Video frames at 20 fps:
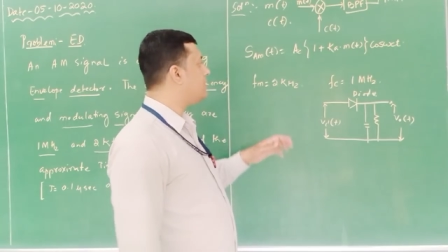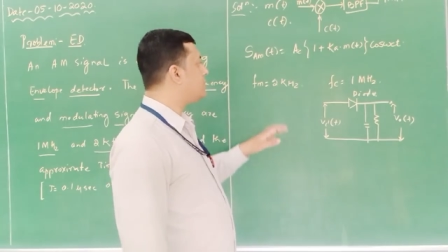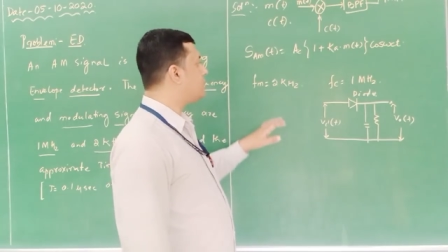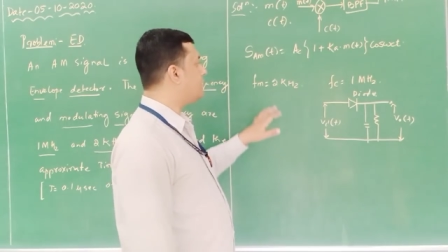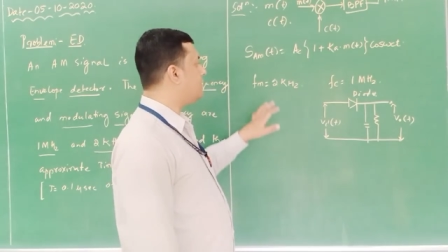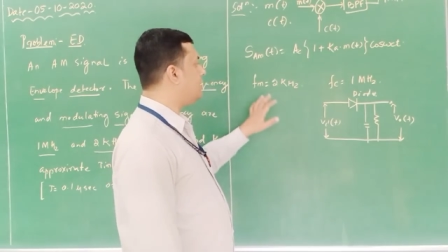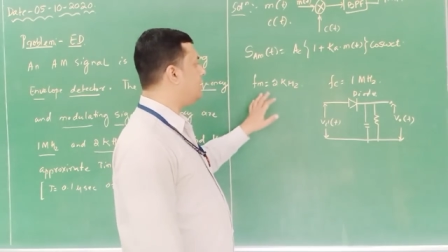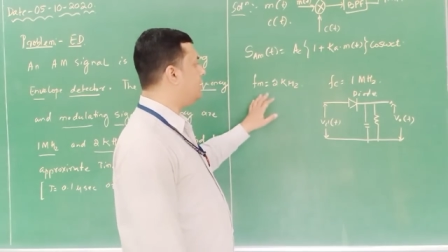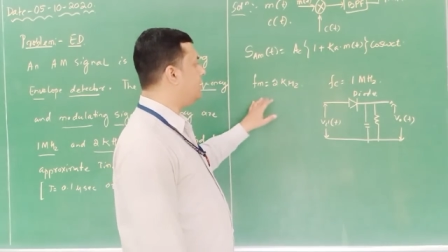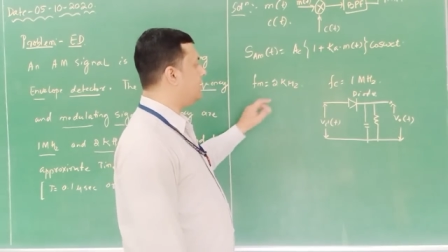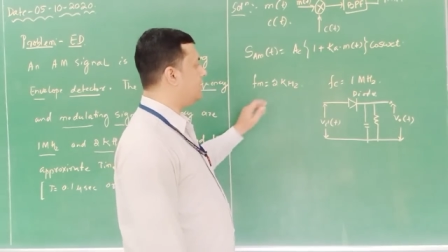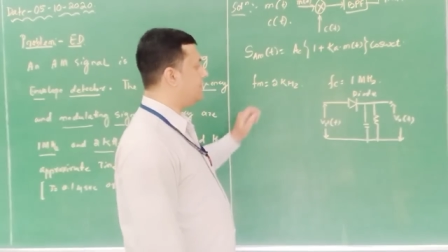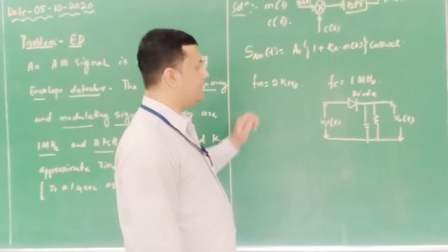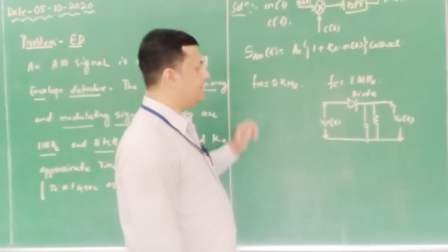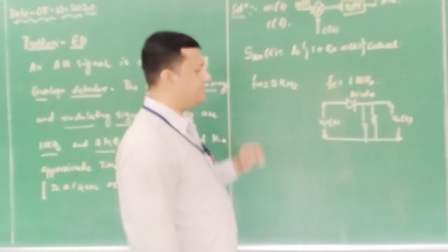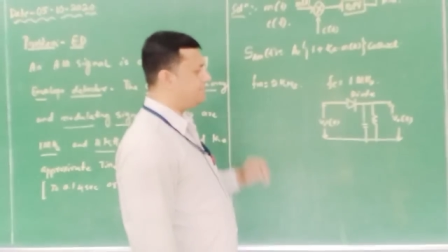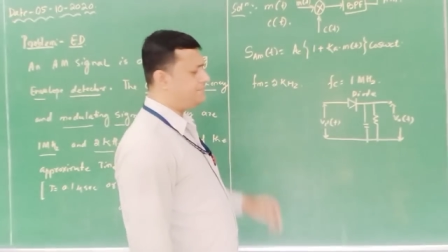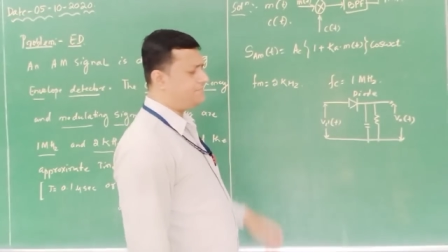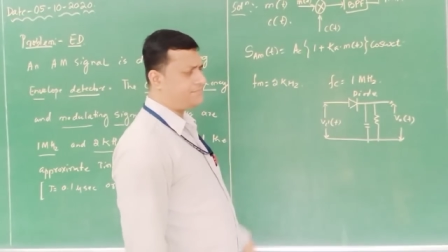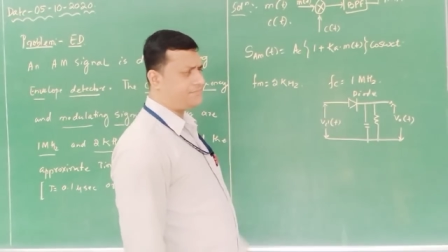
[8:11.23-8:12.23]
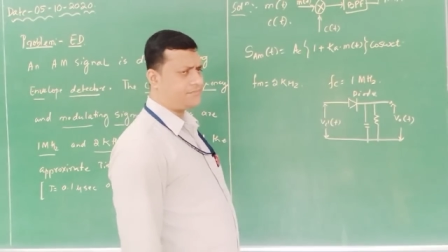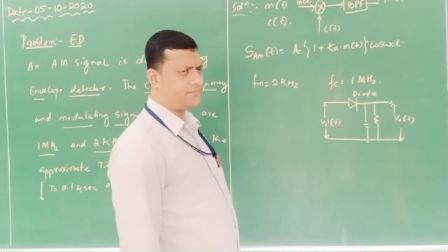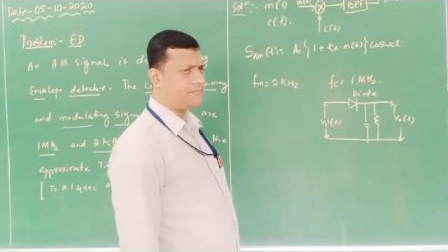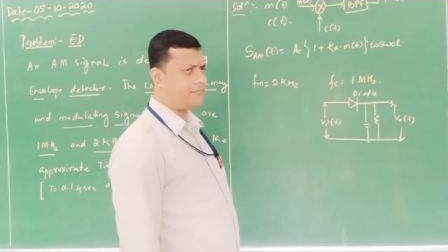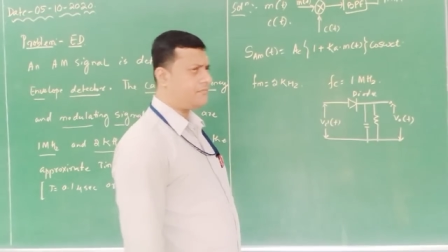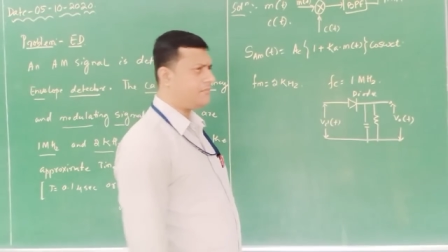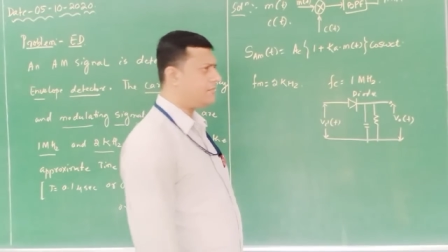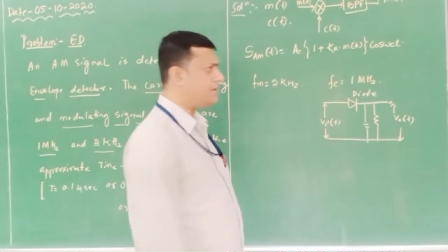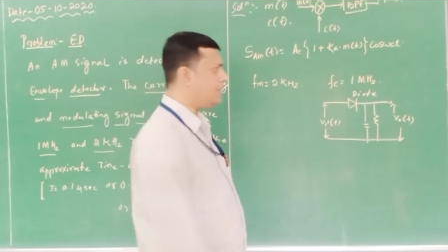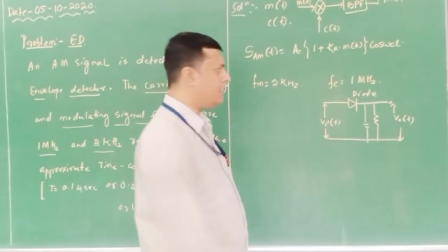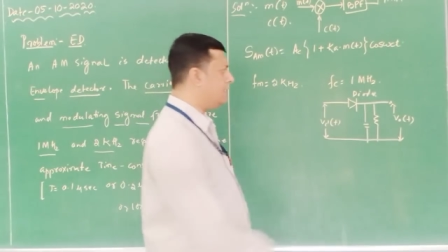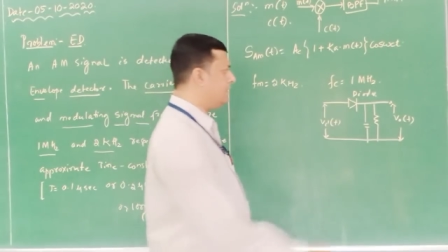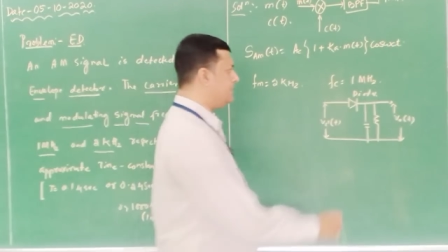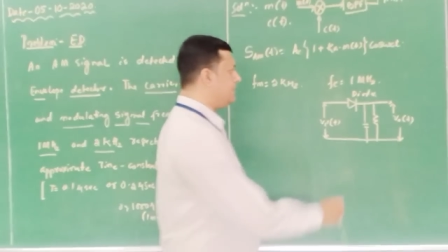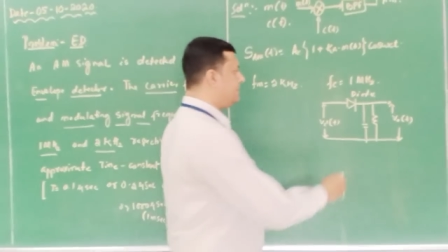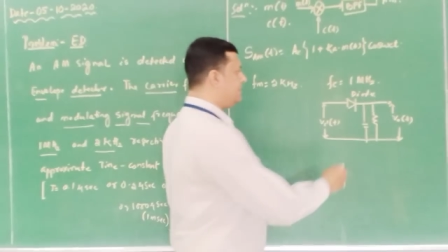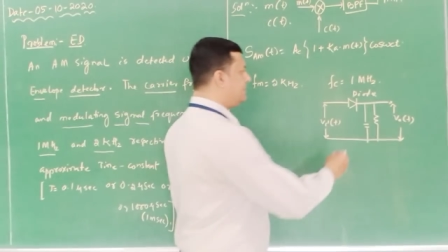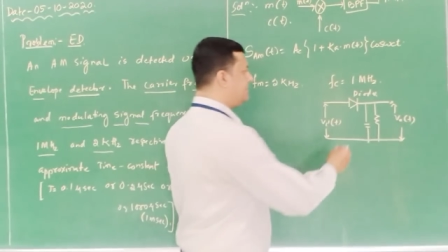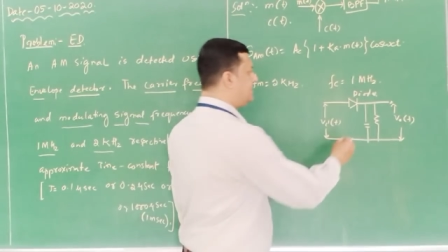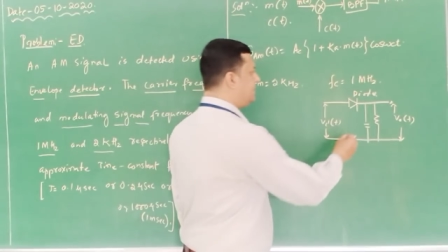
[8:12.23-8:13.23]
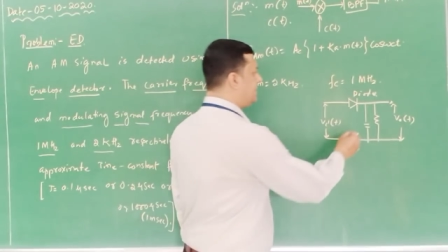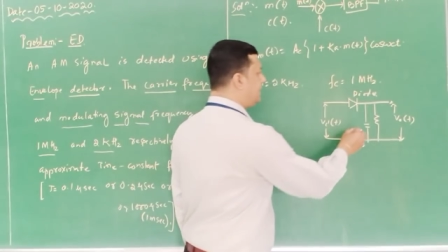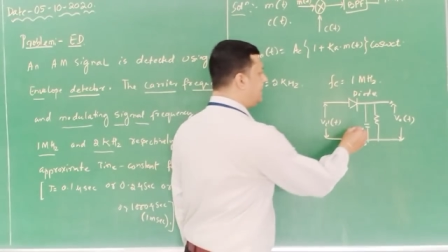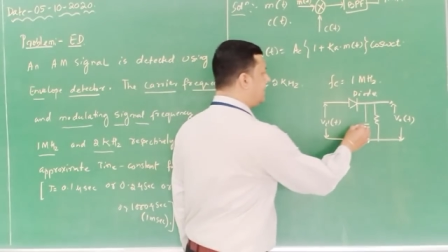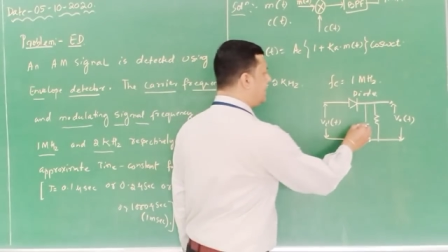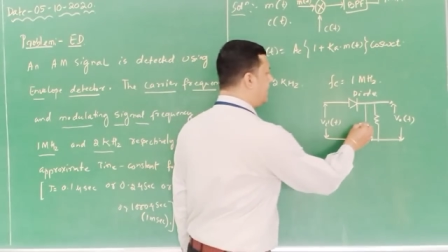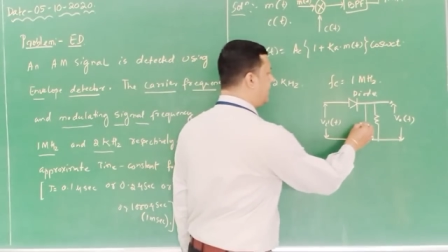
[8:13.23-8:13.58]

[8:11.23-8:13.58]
So here the C